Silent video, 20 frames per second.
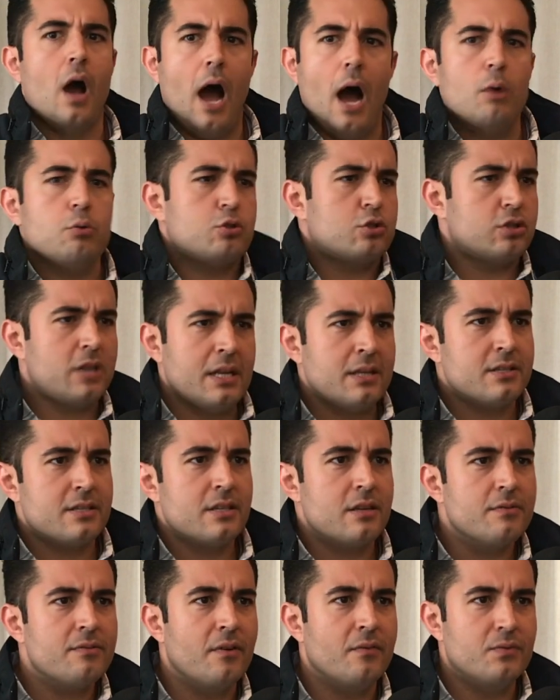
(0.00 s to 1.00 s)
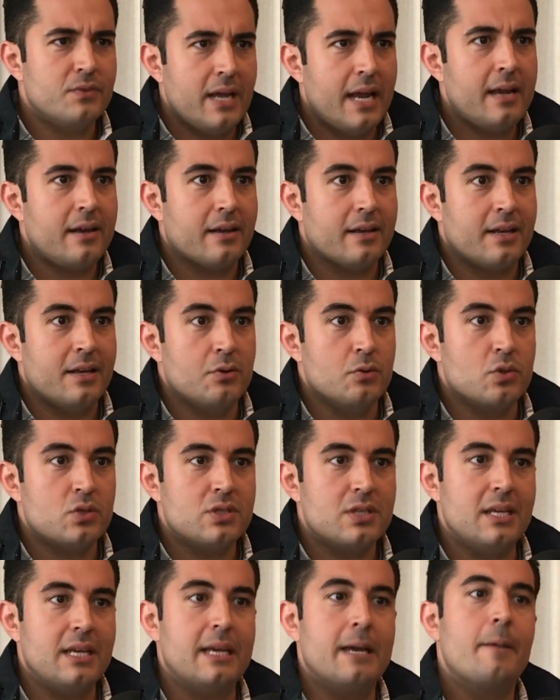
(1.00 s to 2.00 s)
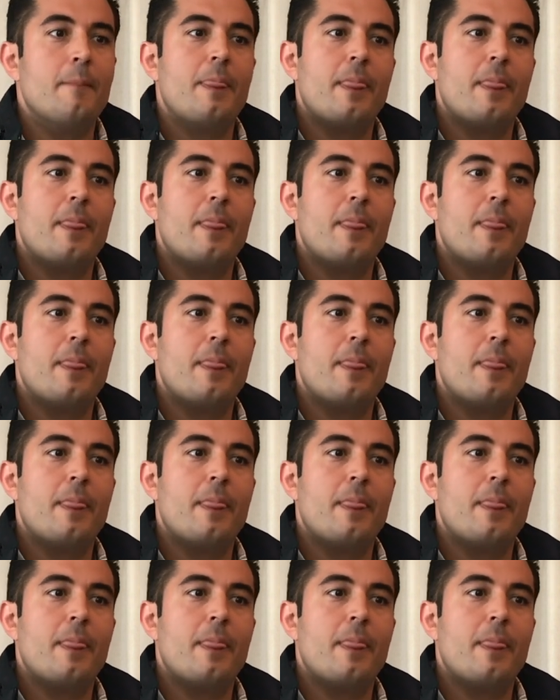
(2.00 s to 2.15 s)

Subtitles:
sensitive of data can you see?